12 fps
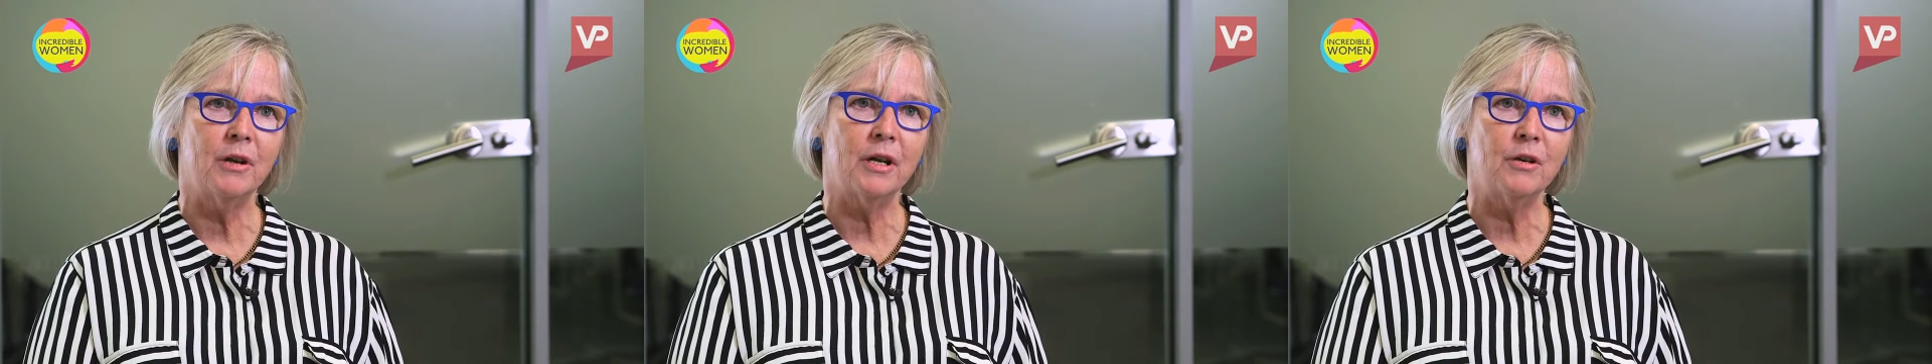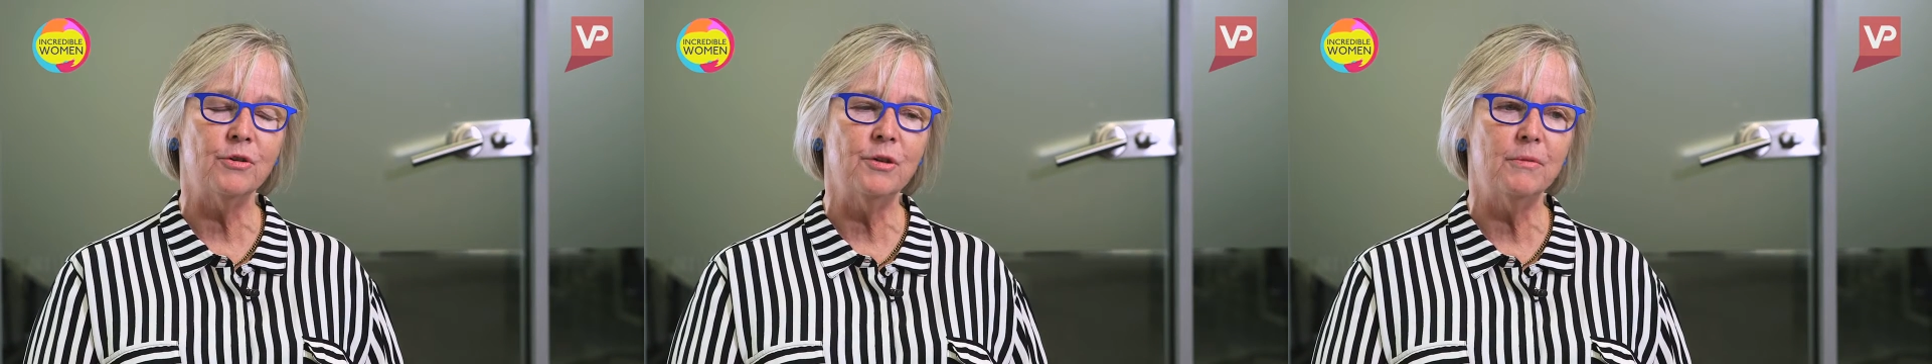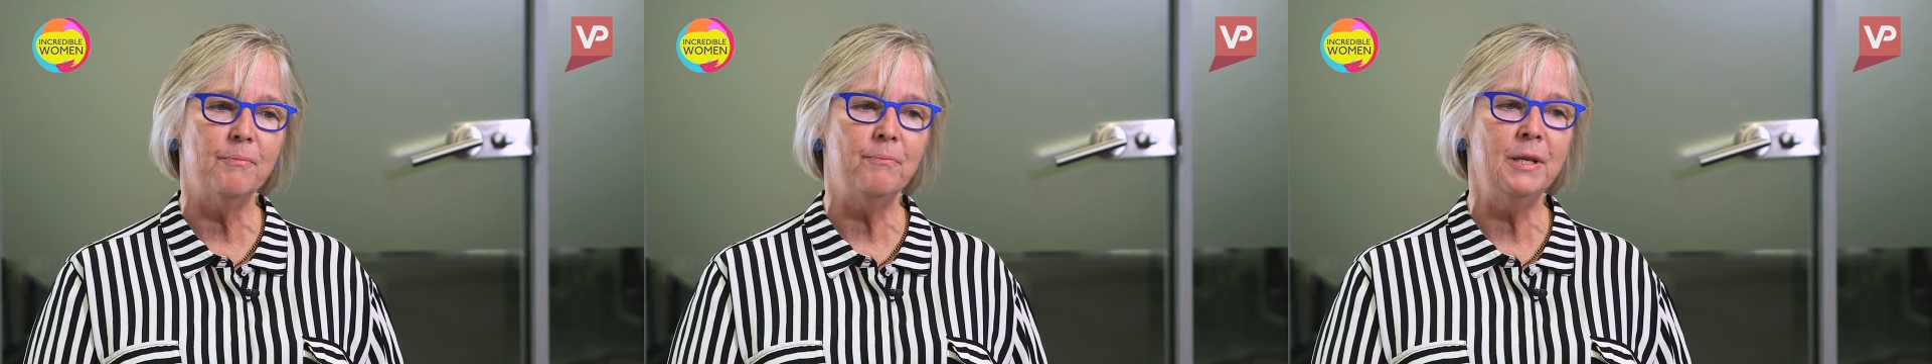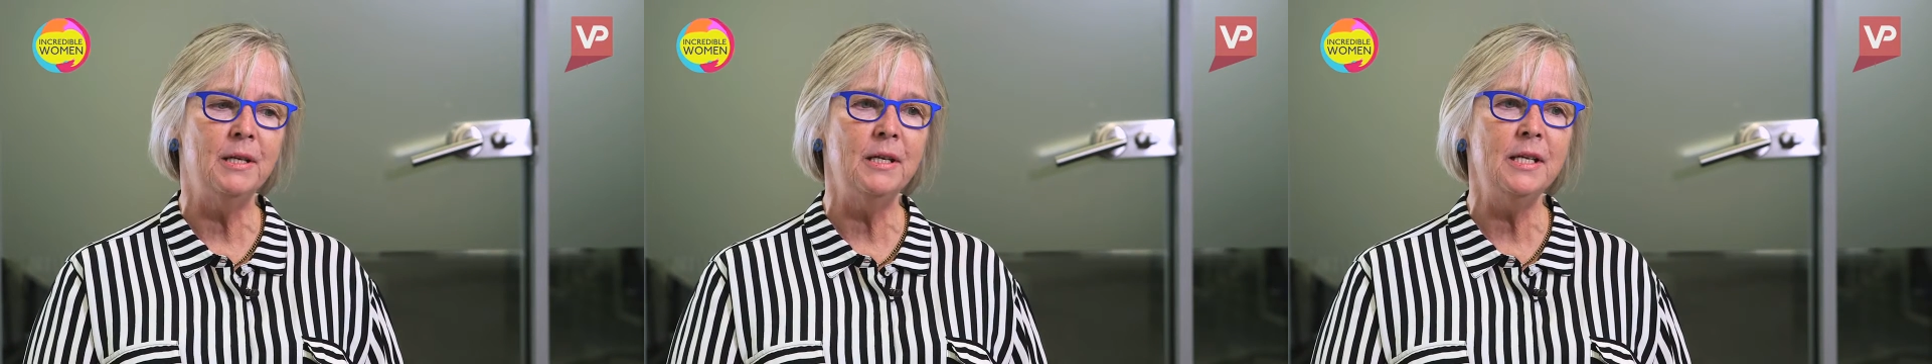I couldn't
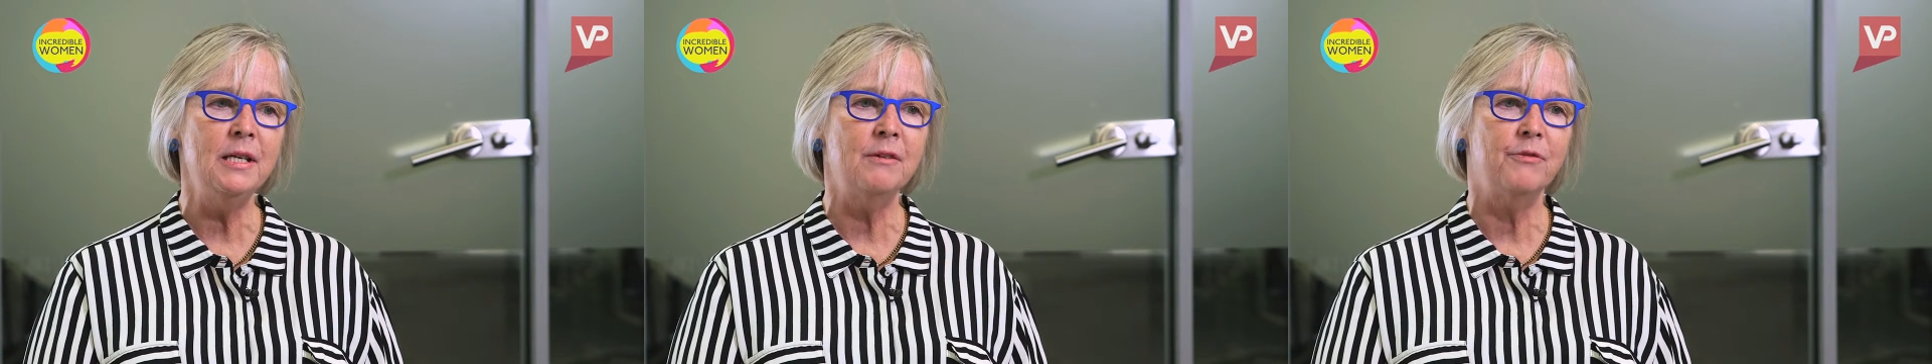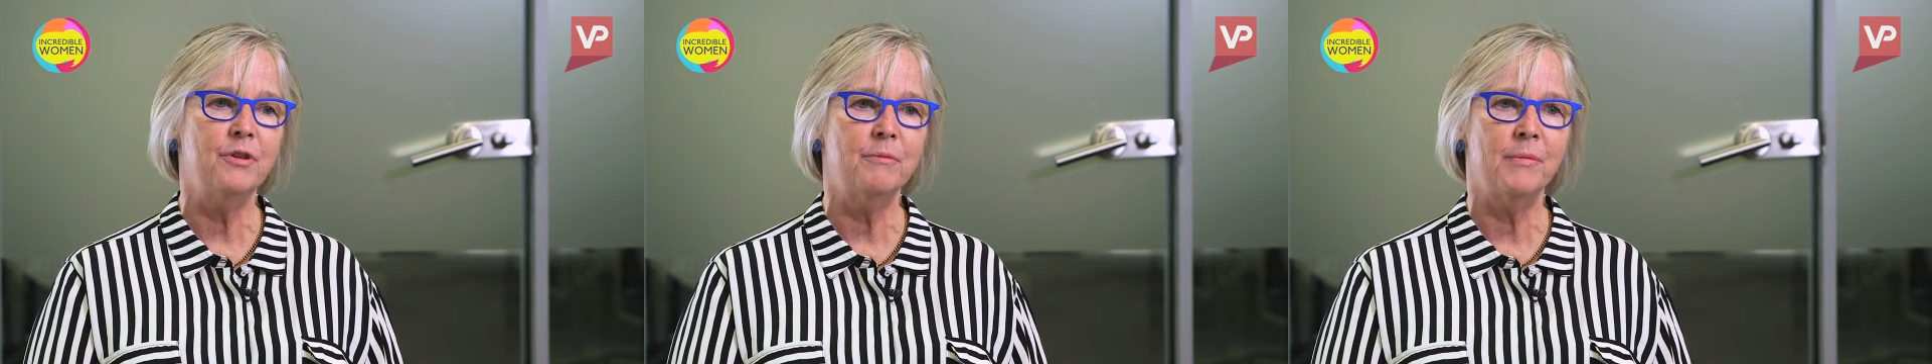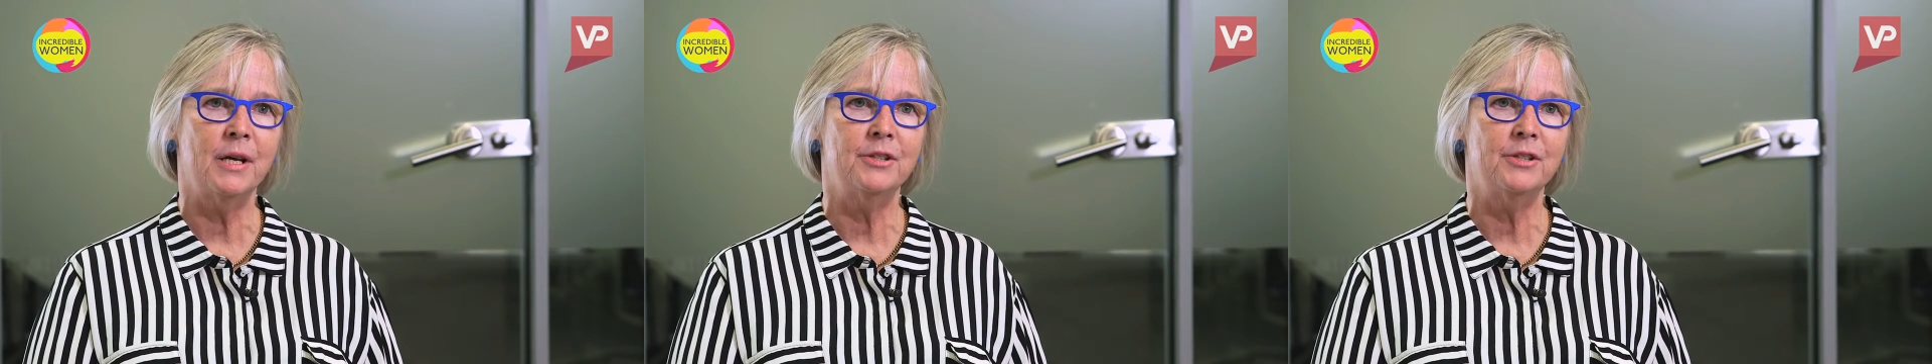believe that my